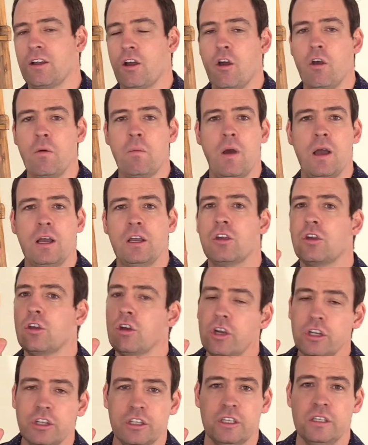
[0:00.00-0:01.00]
oh my
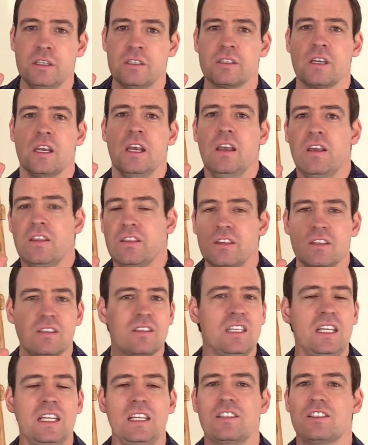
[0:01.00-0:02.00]
goodness, this
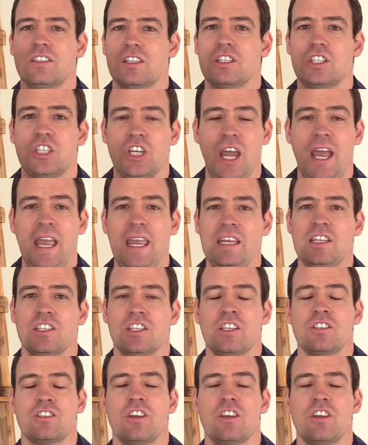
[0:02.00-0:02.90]
needs to change. And